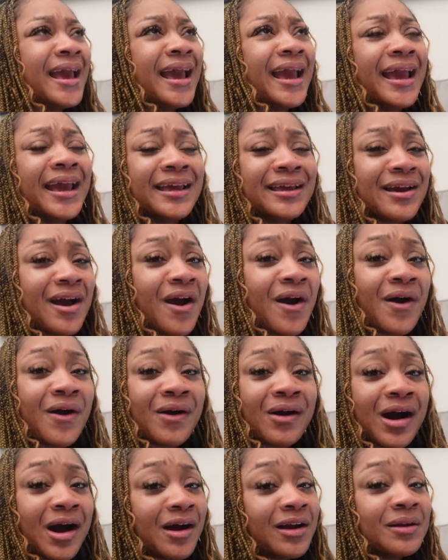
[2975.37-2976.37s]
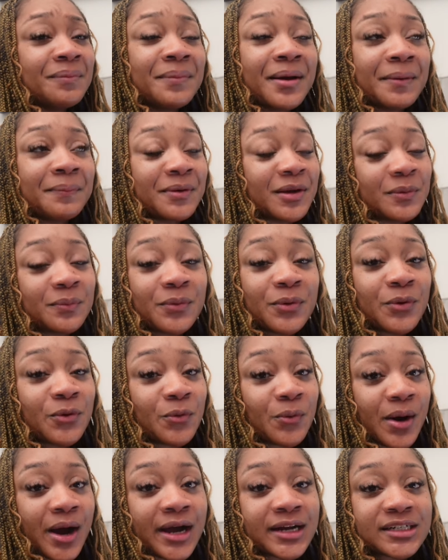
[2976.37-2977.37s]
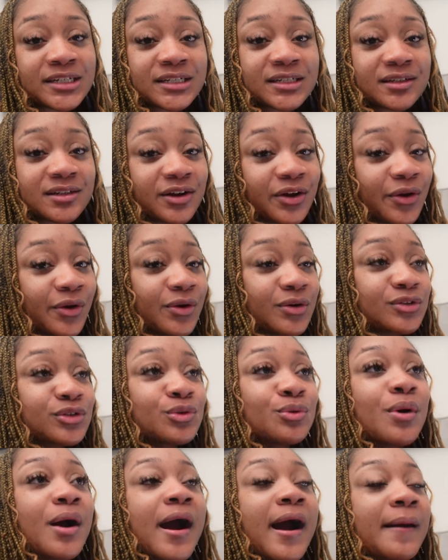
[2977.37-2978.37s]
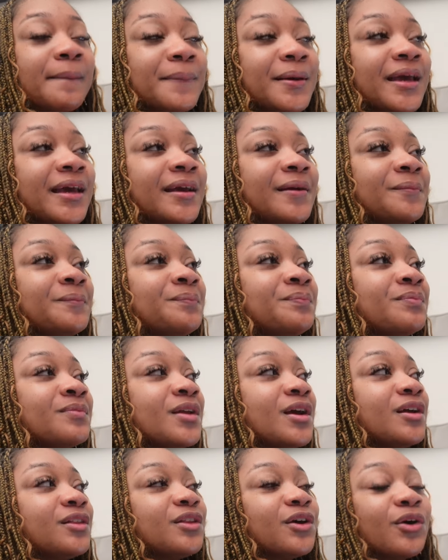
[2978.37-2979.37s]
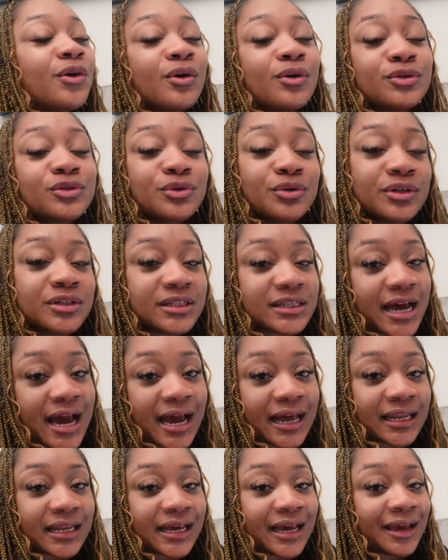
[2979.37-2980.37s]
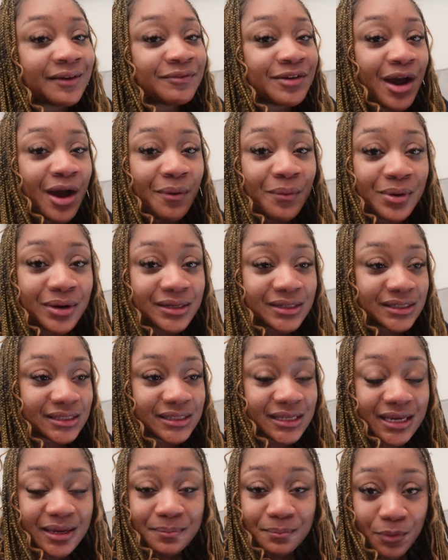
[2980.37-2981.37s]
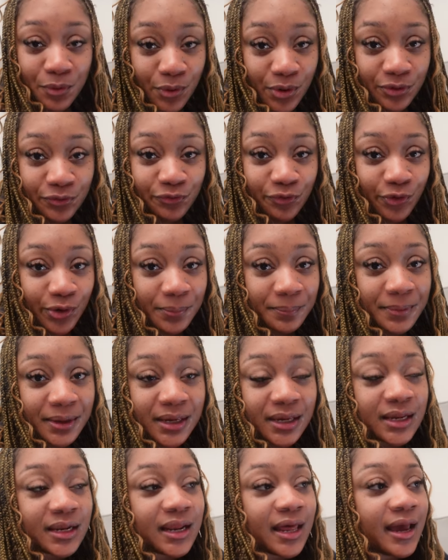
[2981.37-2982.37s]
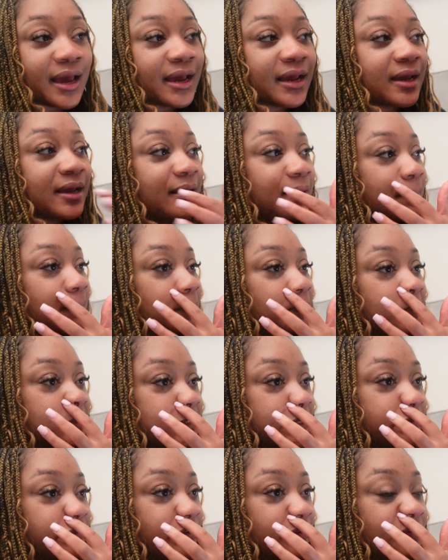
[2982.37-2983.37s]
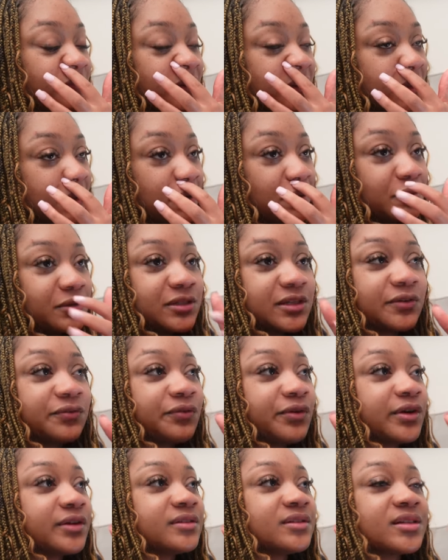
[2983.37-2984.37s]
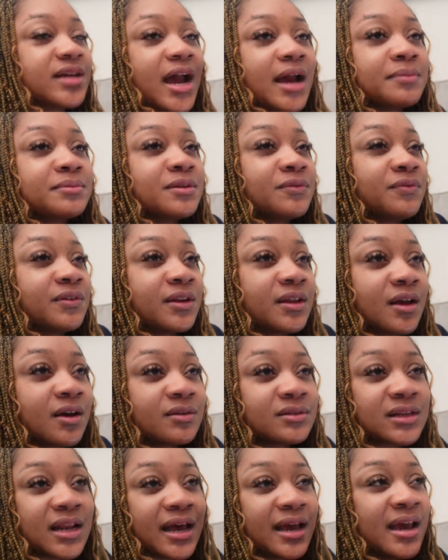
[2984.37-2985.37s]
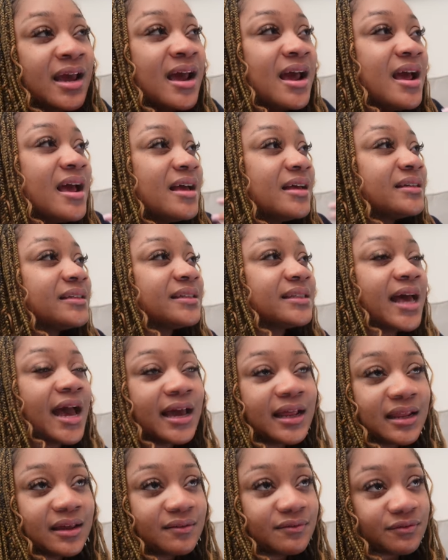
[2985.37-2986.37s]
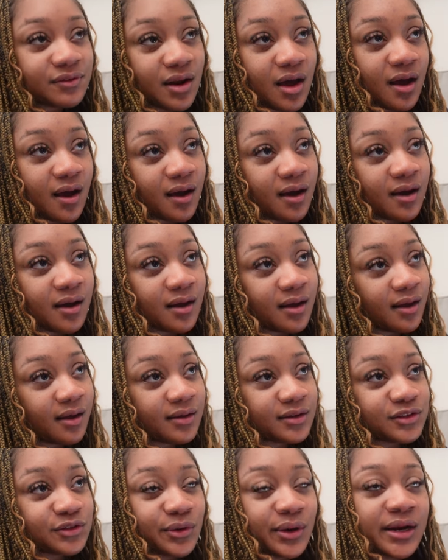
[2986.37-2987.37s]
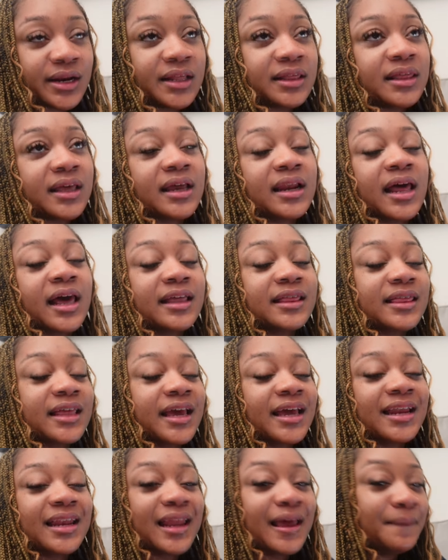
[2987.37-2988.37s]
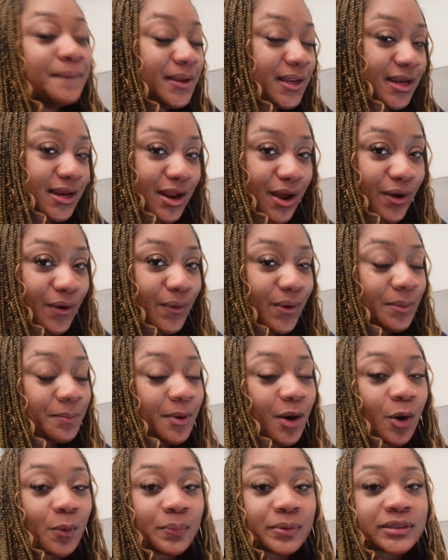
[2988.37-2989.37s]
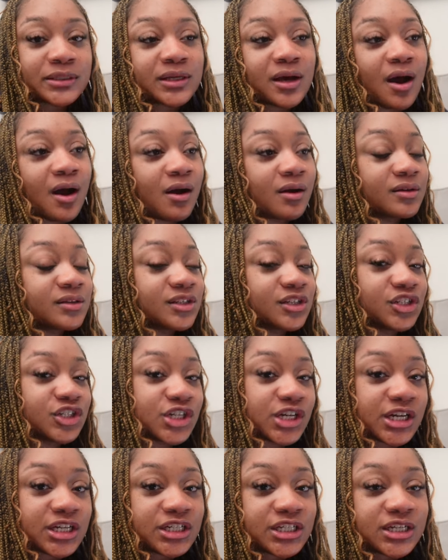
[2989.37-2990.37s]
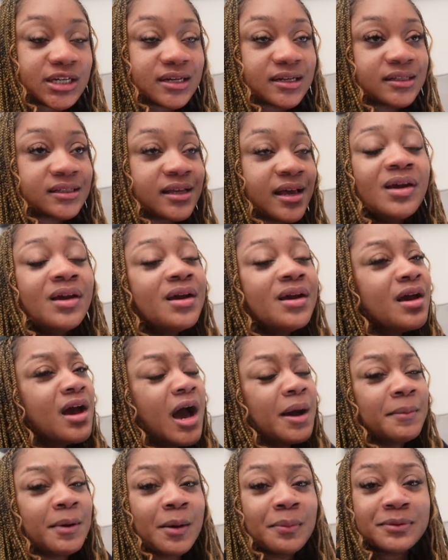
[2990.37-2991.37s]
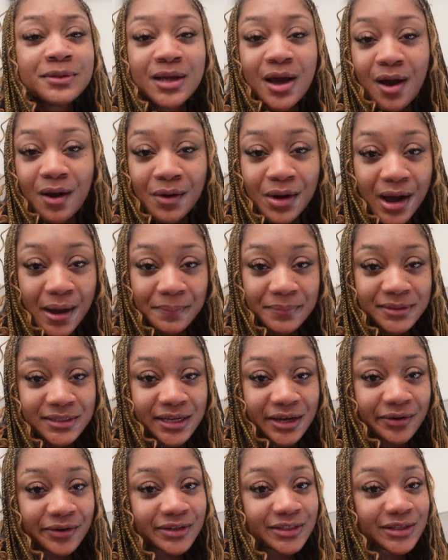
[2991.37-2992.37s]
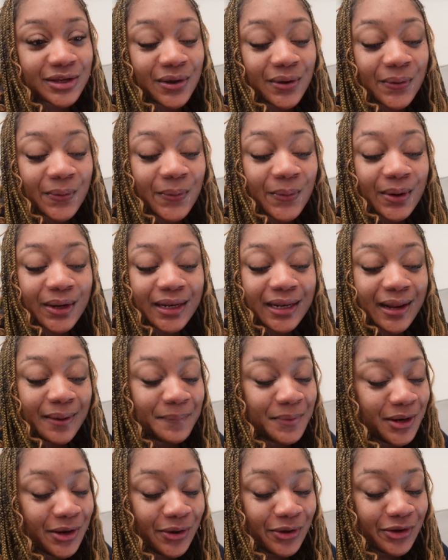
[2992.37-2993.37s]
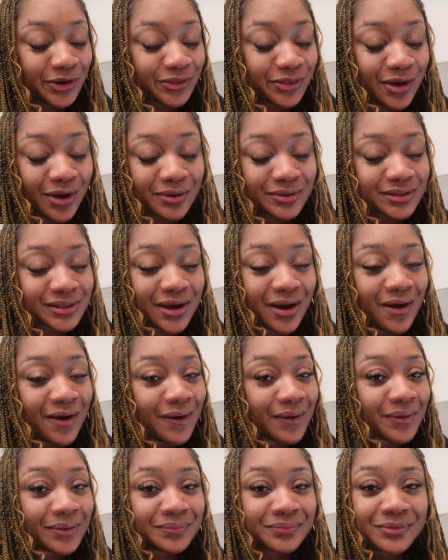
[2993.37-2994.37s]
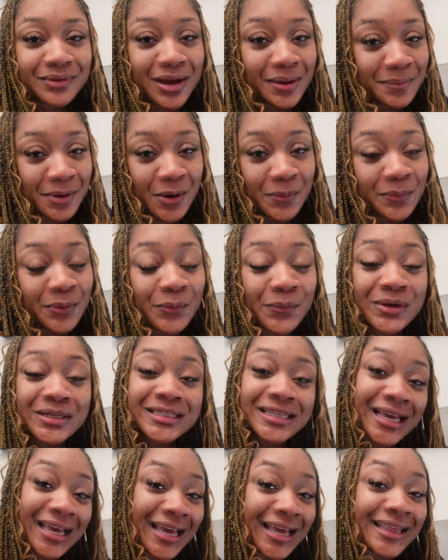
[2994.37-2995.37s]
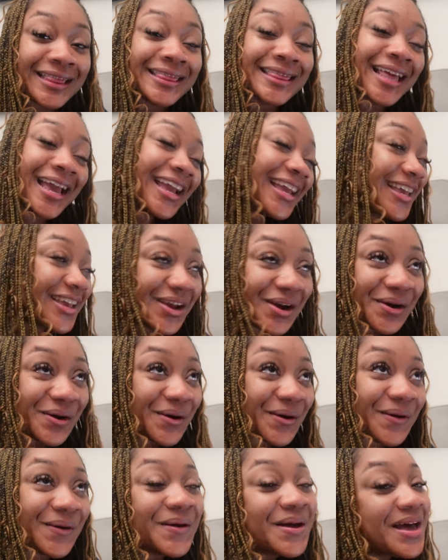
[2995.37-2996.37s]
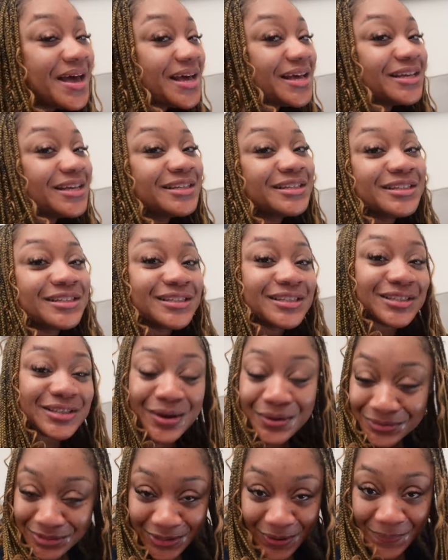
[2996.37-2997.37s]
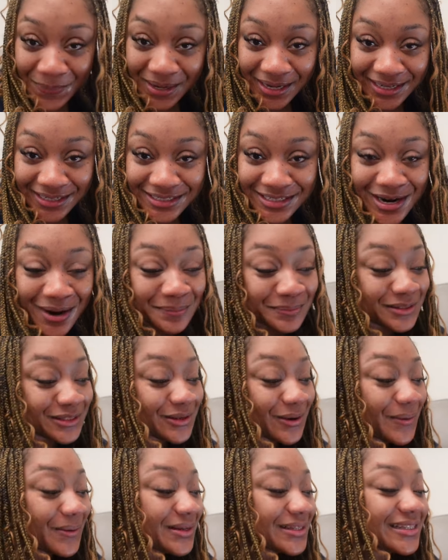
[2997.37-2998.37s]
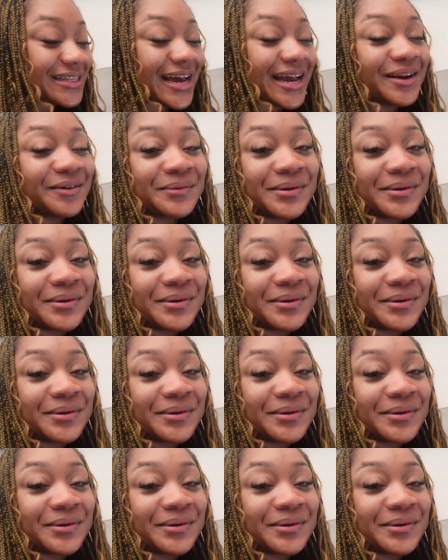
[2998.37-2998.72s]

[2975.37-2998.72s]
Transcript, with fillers: And y'all, all of my people who watch, the girls who comment, the girls who are silent, if y'all want to see more from me, like different videos, different types of videos, like silent vlogs or anything like that, let me know. I'm open to all suggestions. I'm open to all commentary. So let me know your thoughts, y'all. I'm open. Once again, thank y'all so much. I'm so excited.